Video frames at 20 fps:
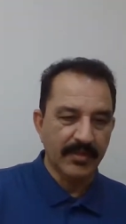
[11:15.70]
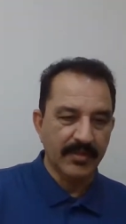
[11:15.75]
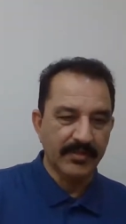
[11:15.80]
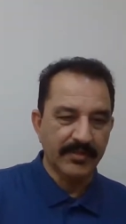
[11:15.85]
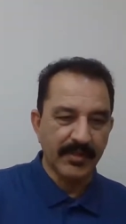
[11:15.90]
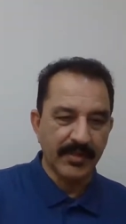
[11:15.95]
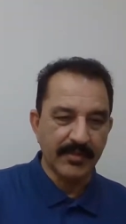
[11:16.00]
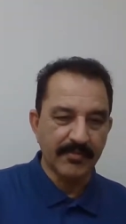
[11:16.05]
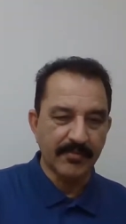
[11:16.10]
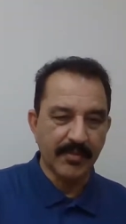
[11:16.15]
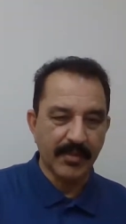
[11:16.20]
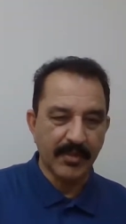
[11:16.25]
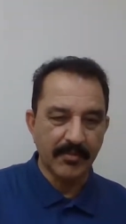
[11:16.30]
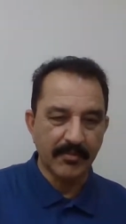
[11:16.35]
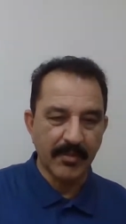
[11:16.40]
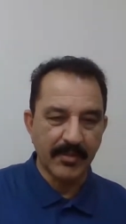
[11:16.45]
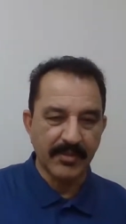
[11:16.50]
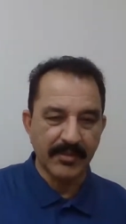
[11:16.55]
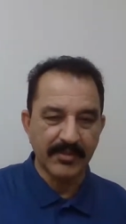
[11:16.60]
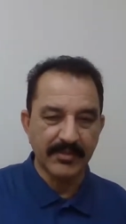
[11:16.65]
design
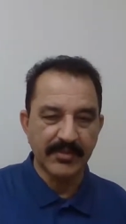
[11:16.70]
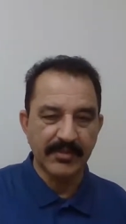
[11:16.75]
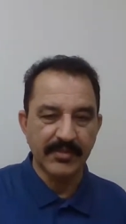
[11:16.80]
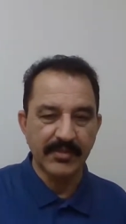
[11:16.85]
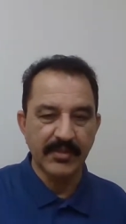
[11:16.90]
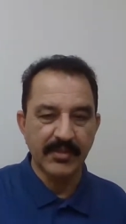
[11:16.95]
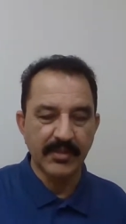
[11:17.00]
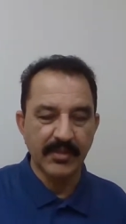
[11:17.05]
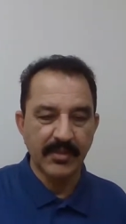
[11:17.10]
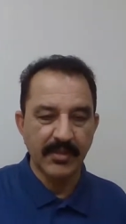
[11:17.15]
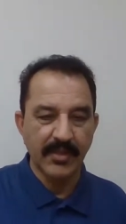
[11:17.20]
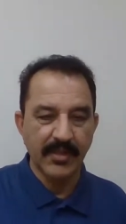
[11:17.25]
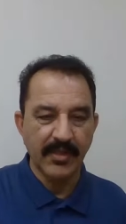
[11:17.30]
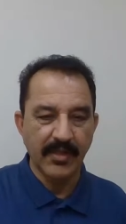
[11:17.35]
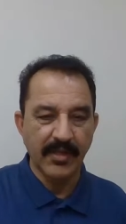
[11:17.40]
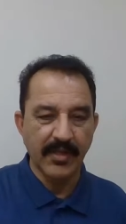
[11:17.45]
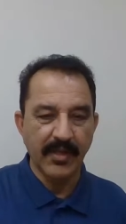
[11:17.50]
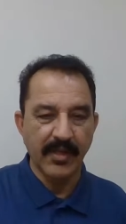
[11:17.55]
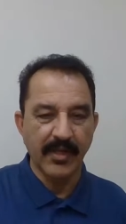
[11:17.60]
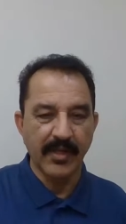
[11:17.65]
parameters
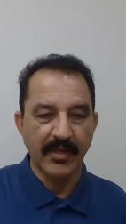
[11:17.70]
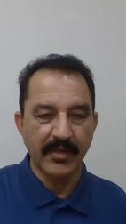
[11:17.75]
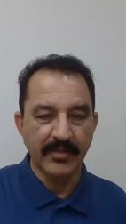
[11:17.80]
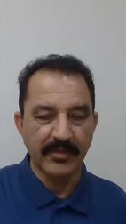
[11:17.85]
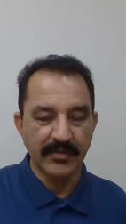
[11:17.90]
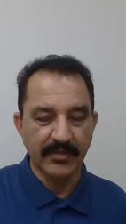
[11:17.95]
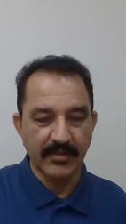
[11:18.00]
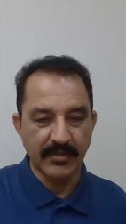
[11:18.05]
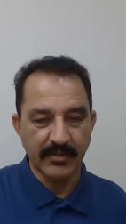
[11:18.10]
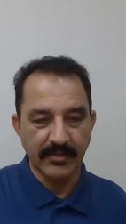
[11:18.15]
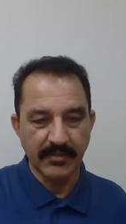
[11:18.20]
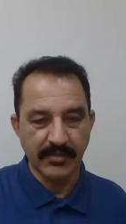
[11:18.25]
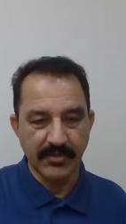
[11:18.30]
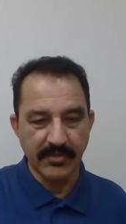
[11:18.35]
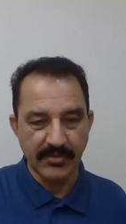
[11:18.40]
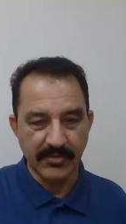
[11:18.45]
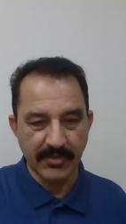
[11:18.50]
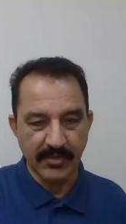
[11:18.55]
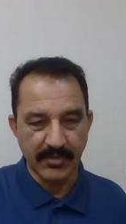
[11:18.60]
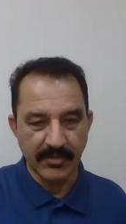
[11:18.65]
and the
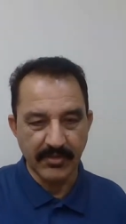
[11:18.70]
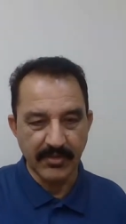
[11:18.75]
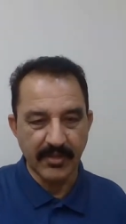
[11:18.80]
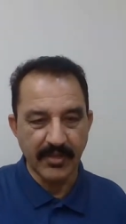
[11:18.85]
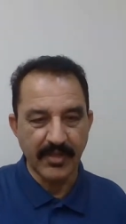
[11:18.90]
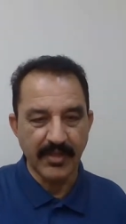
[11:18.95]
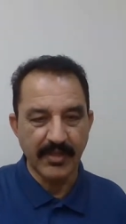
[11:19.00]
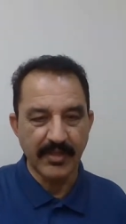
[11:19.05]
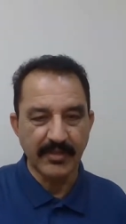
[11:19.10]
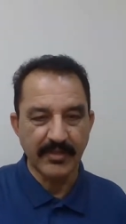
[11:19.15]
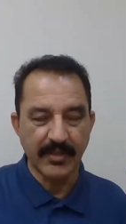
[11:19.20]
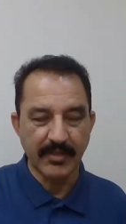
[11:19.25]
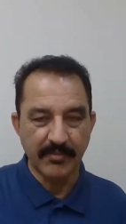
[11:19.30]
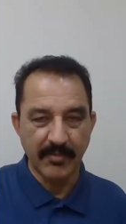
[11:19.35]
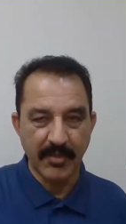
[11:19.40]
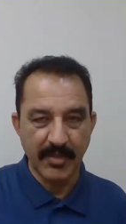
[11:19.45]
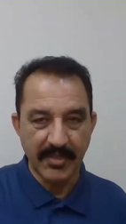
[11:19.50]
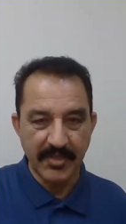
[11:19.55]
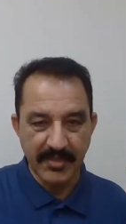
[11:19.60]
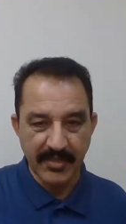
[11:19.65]
construction and the
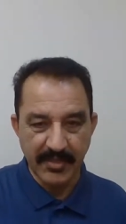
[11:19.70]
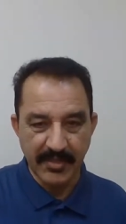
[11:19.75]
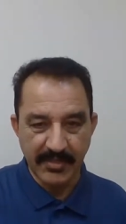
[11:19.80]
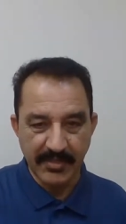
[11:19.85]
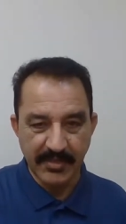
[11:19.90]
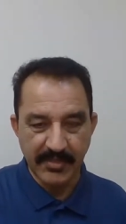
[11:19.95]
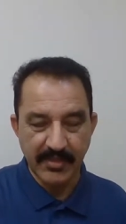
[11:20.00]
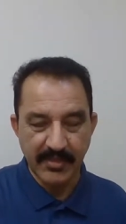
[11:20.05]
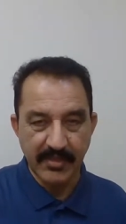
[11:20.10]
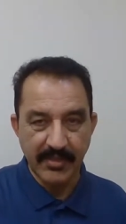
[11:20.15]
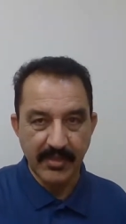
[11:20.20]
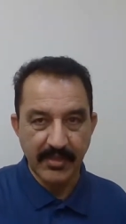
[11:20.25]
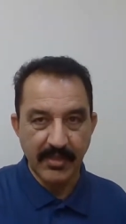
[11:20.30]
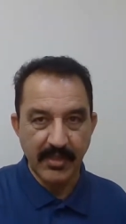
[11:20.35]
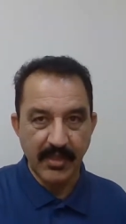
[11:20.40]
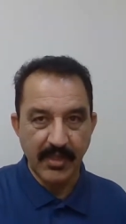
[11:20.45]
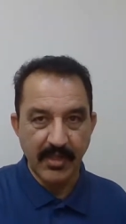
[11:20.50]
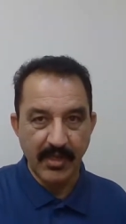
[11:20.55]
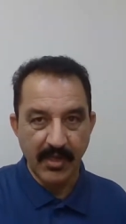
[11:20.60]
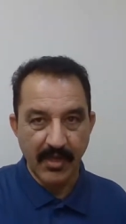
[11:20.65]
maintenance
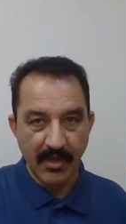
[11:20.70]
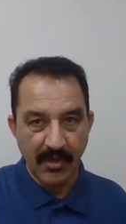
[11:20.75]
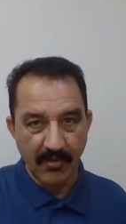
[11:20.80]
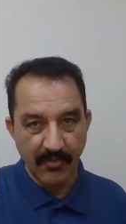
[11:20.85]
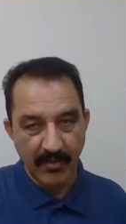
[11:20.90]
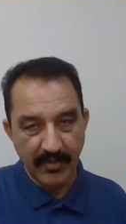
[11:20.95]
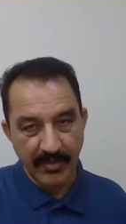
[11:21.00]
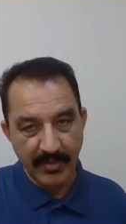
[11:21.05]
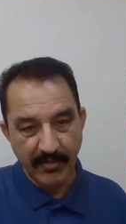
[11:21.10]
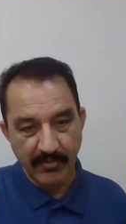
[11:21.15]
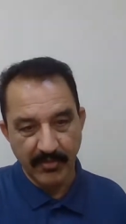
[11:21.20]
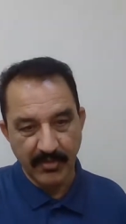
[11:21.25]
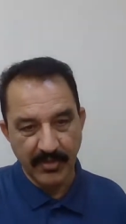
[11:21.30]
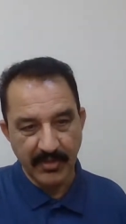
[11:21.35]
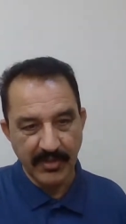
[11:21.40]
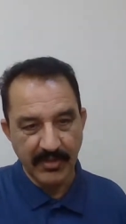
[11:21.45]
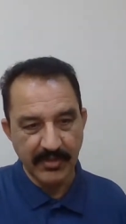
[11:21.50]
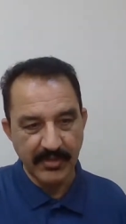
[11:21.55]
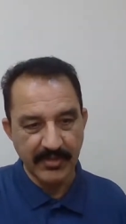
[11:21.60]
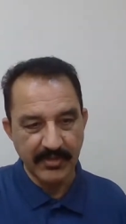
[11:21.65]

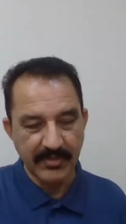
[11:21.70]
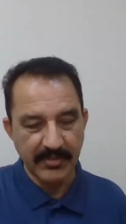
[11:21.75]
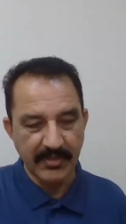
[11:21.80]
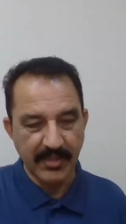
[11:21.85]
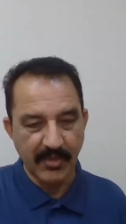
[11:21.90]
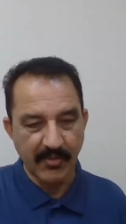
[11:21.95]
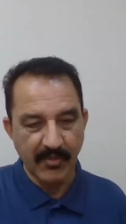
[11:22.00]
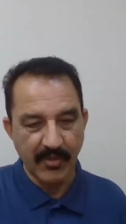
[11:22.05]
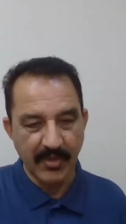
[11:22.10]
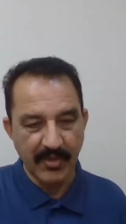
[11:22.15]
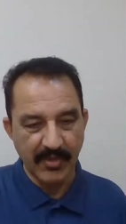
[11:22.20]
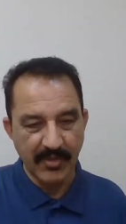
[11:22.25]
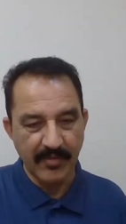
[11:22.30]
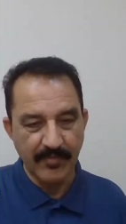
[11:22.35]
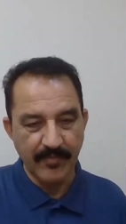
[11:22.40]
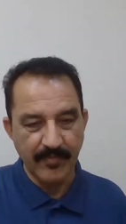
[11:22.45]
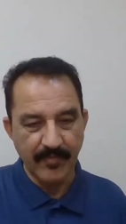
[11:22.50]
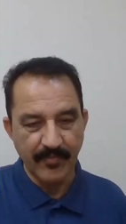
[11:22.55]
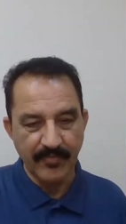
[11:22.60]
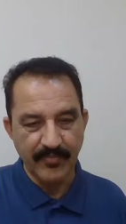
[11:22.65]
whenever it is required.
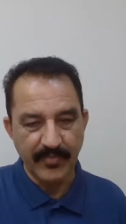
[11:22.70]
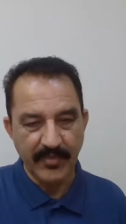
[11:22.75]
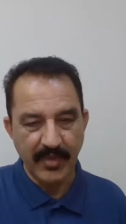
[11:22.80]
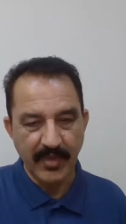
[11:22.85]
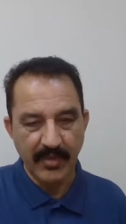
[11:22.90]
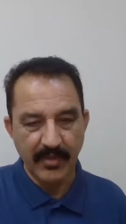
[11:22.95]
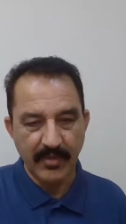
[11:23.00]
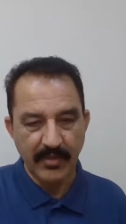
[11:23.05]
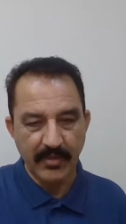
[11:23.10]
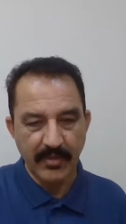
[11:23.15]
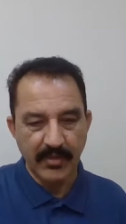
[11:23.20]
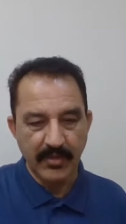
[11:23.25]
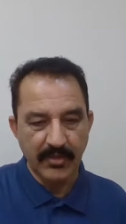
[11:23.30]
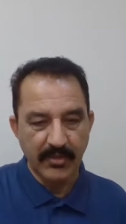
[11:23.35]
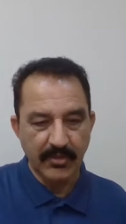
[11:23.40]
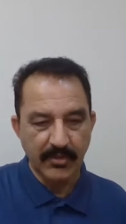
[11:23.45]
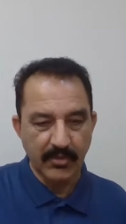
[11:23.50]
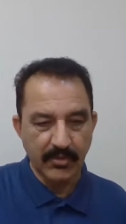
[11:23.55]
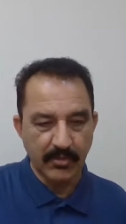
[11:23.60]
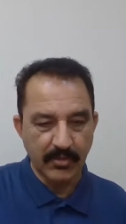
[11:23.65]

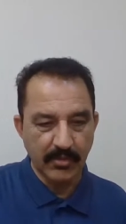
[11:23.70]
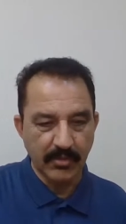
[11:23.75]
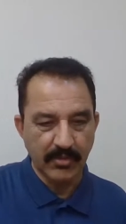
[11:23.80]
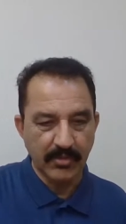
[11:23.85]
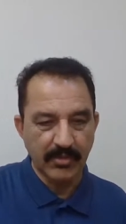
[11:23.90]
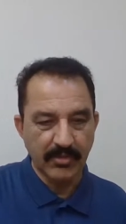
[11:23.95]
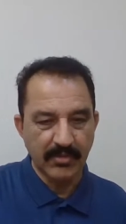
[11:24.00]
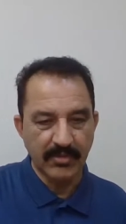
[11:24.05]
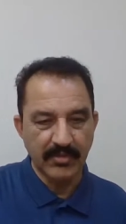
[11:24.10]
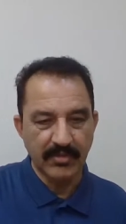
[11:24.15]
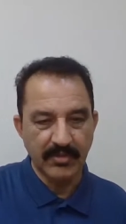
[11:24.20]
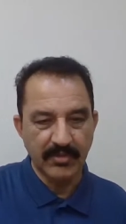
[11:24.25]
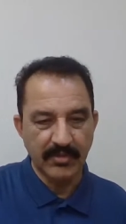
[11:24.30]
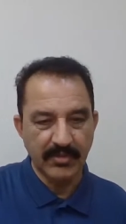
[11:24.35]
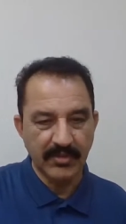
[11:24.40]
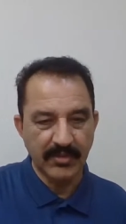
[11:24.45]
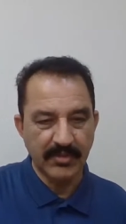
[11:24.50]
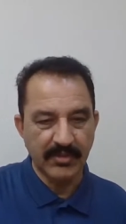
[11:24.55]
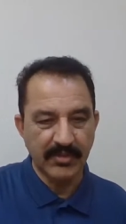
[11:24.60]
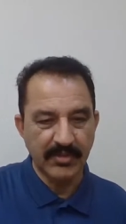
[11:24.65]
So
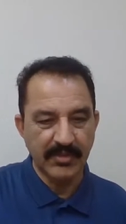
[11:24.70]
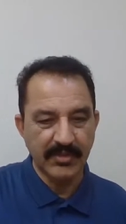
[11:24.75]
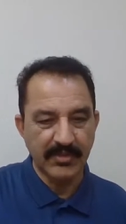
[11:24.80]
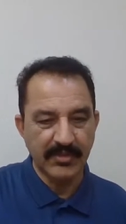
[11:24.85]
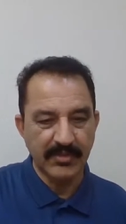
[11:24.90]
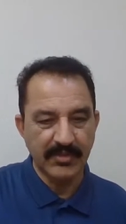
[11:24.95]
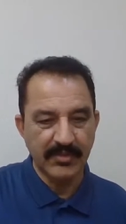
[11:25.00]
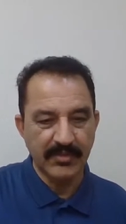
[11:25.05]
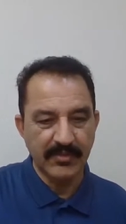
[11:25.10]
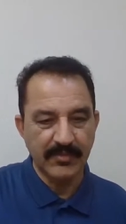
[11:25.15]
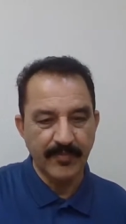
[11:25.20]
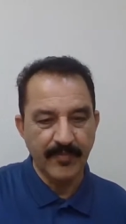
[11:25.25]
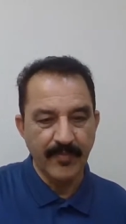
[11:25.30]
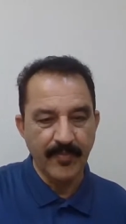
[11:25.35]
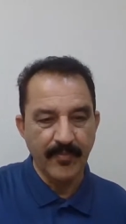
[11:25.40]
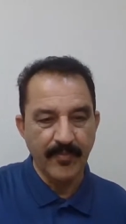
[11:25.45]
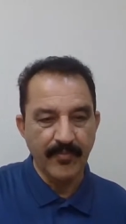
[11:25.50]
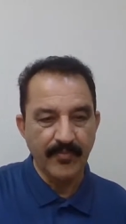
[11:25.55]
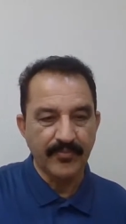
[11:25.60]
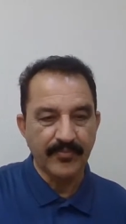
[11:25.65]
this is
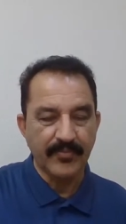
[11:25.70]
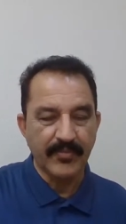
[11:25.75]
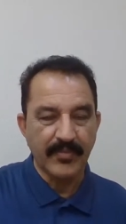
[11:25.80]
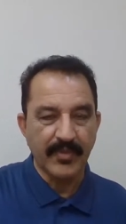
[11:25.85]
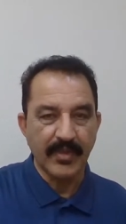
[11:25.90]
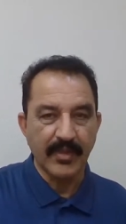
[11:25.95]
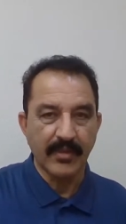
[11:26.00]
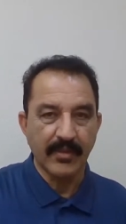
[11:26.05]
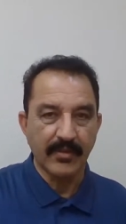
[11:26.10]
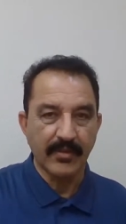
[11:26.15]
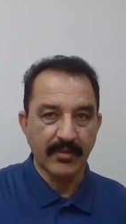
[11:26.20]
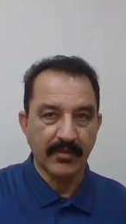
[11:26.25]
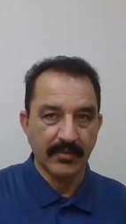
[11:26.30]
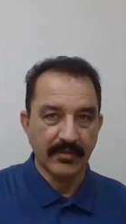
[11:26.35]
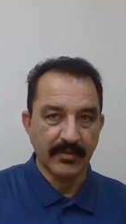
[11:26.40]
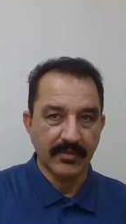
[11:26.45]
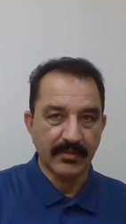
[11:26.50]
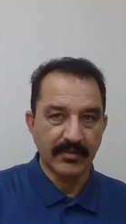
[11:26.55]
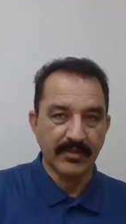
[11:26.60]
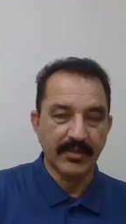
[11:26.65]

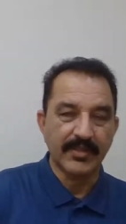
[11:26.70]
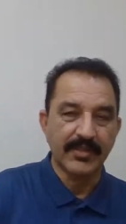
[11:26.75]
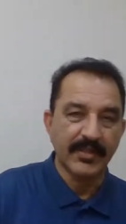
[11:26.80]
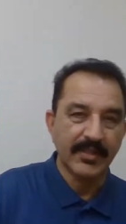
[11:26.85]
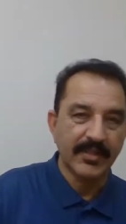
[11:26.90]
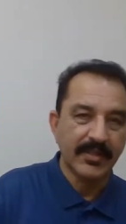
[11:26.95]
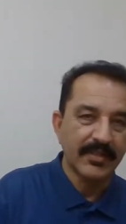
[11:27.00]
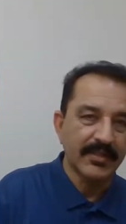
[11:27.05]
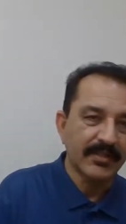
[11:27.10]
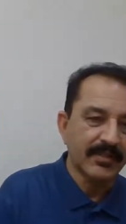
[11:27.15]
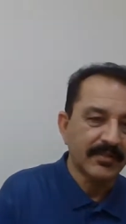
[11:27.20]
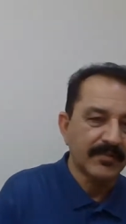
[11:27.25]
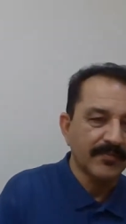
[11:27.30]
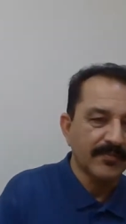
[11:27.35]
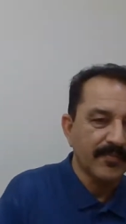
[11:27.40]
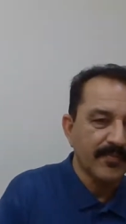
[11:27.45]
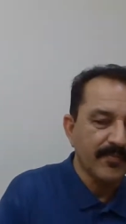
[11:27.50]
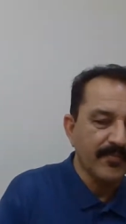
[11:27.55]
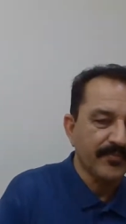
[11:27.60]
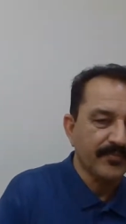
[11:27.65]
generally
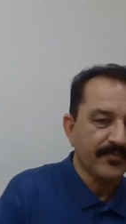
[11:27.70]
